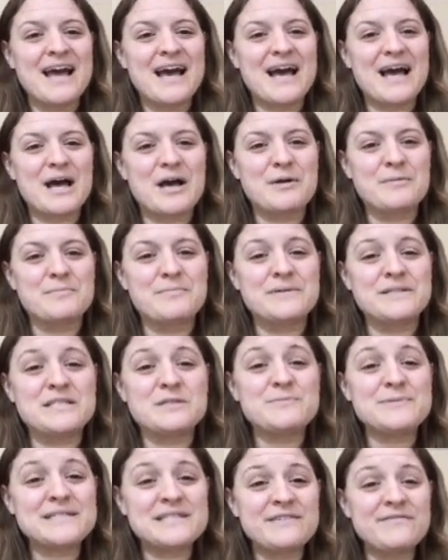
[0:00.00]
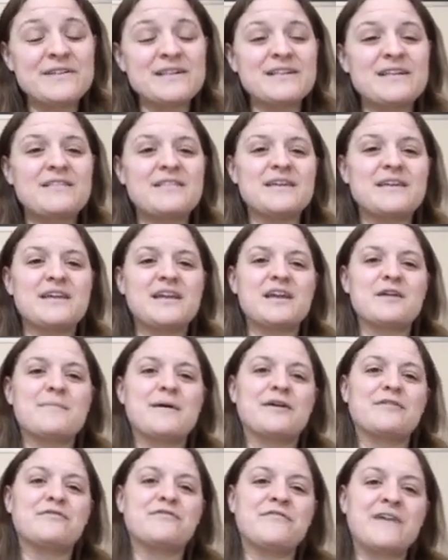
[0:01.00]
But specifically thinking
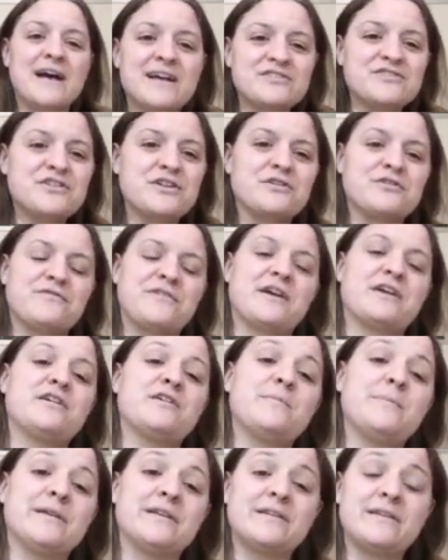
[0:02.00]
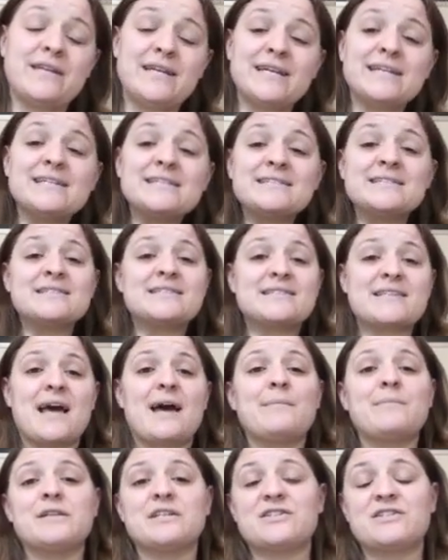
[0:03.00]
about vascular variability, it is
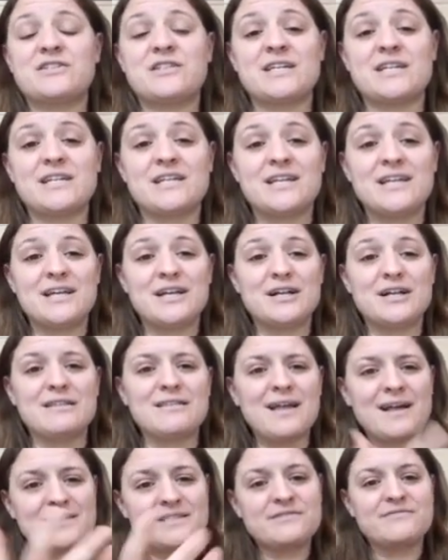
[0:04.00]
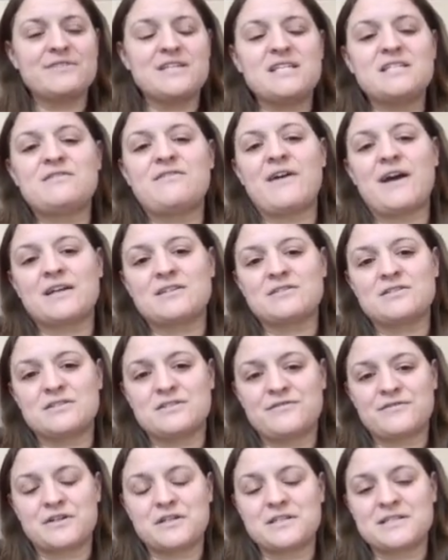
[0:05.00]
established that lots of these
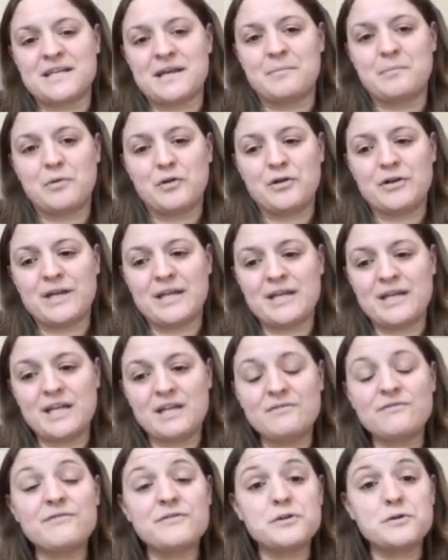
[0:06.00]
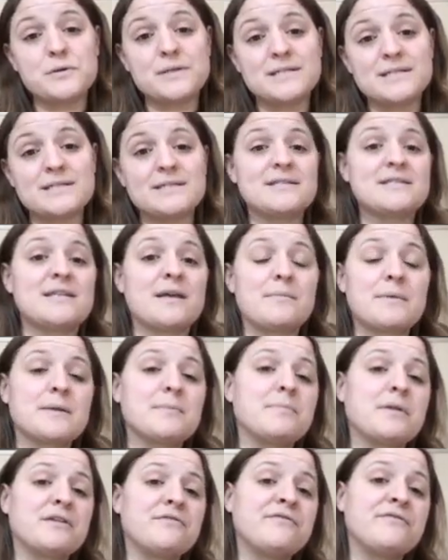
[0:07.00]
factors, for example, can influence
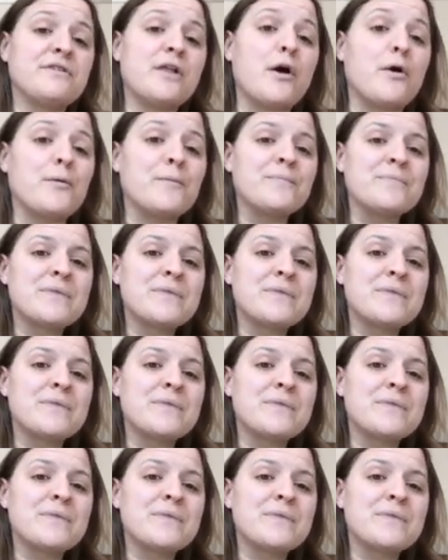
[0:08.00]
systemic blood flow.